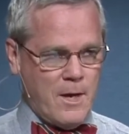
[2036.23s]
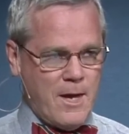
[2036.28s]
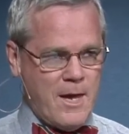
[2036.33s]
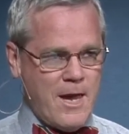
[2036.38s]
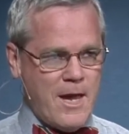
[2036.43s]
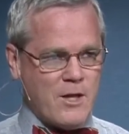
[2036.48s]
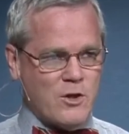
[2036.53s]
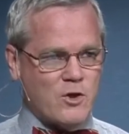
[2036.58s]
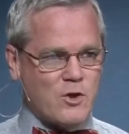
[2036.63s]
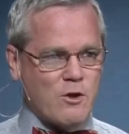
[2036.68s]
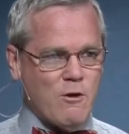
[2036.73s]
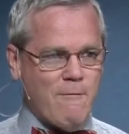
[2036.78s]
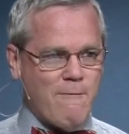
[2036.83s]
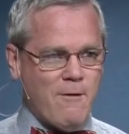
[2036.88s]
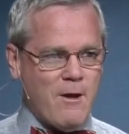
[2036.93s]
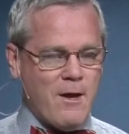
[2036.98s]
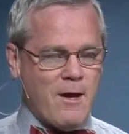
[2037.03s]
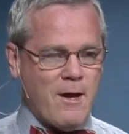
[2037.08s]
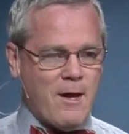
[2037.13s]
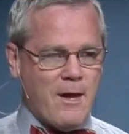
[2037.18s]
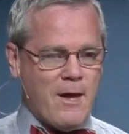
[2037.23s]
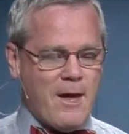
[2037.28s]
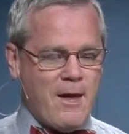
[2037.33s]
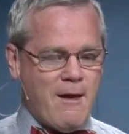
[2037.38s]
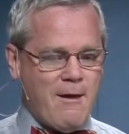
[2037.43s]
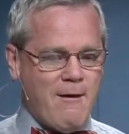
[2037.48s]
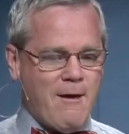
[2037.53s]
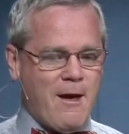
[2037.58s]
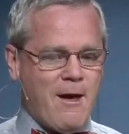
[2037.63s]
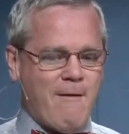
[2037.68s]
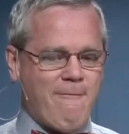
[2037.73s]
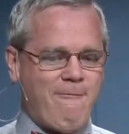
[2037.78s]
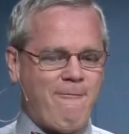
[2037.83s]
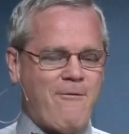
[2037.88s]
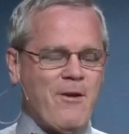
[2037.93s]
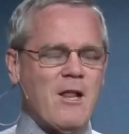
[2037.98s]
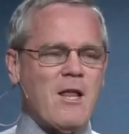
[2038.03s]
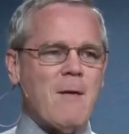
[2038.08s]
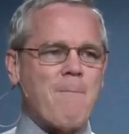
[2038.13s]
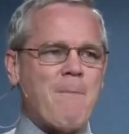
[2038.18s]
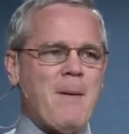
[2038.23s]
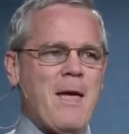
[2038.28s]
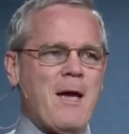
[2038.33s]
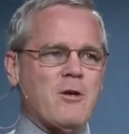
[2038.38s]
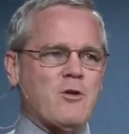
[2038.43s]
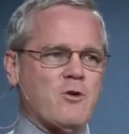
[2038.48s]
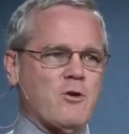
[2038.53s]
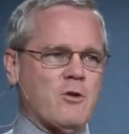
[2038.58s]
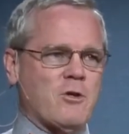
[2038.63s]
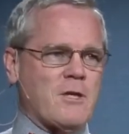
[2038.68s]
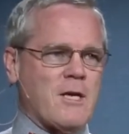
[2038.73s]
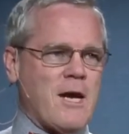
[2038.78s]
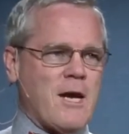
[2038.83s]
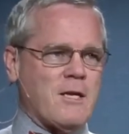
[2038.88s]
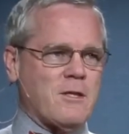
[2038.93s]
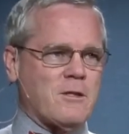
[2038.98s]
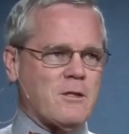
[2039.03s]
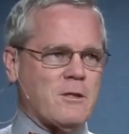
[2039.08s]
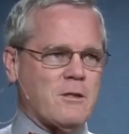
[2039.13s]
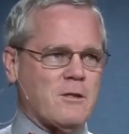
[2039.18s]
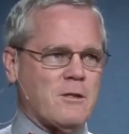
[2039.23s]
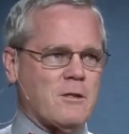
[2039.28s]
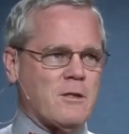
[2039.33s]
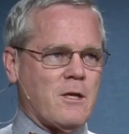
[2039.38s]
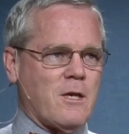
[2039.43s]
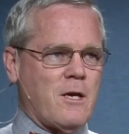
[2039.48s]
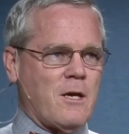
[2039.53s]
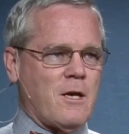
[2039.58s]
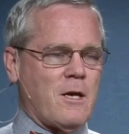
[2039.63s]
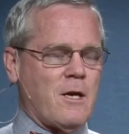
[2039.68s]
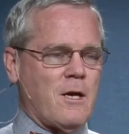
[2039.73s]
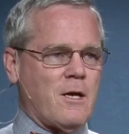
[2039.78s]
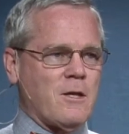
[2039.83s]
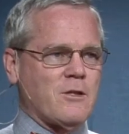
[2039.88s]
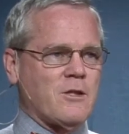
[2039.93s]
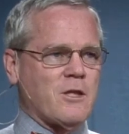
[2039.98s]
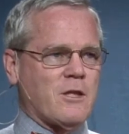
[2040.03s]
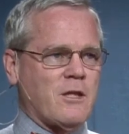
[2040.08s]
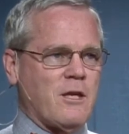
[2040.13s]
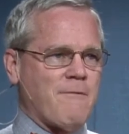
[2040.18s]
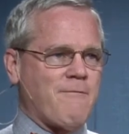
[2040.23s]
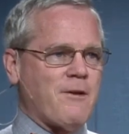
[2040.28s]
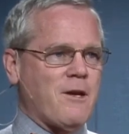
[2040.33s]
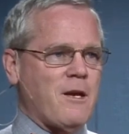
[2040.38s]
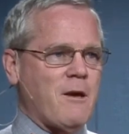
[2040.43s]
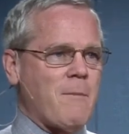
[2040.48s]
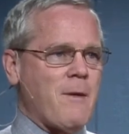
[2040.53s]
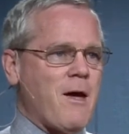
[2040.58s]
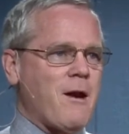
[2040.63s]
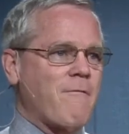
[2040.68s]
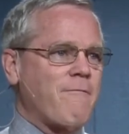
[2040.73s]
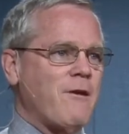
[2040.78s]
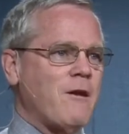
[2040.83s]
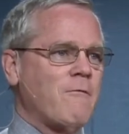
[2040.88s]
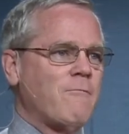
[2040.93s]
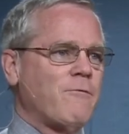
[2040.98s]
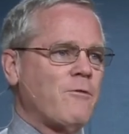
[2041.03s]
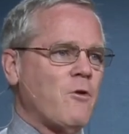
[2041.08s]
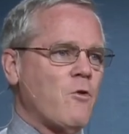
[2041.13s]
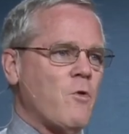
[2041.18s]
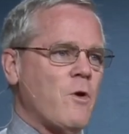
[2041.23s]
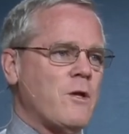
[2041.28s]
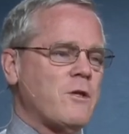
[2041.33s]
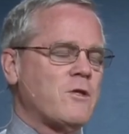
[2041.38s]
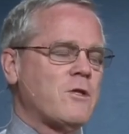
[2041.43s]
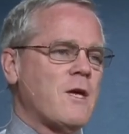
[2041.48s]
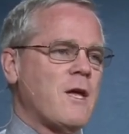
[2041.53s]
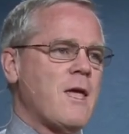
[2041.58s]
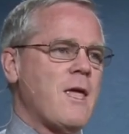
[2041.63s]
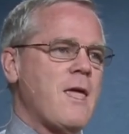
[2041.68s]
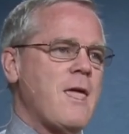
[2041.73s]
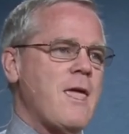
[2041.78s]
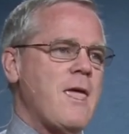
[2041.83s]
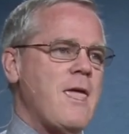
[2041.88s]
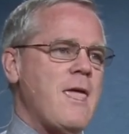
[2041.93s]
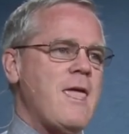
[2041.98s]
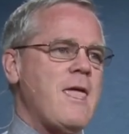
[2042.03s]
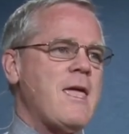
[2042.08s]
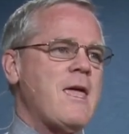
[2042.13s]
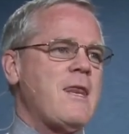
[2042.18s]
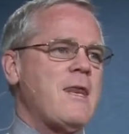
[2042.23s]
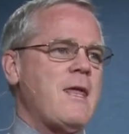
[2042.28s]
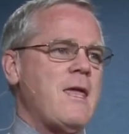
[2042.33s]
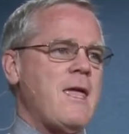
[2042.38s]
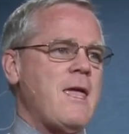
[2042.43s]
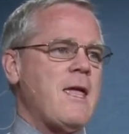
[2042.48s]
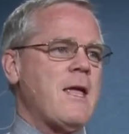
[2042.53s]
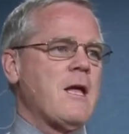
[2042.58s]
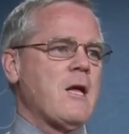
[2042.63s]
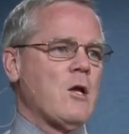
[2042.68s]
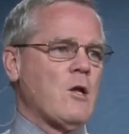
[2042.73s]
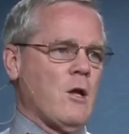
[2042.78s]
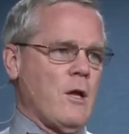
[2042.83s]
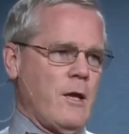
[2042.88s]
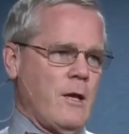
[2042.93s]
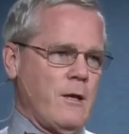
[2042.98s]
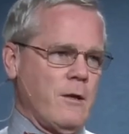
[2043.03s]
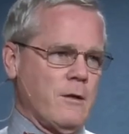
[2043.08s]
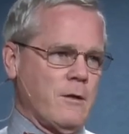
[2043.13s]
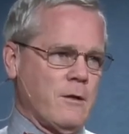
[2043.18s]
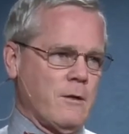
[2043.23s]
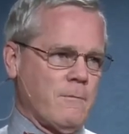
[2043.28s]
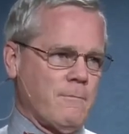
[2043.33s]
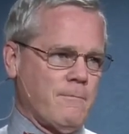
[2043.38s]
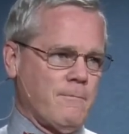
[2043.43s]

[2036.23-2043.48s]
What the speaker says: And so Philip exercises a significant amount of influence in England,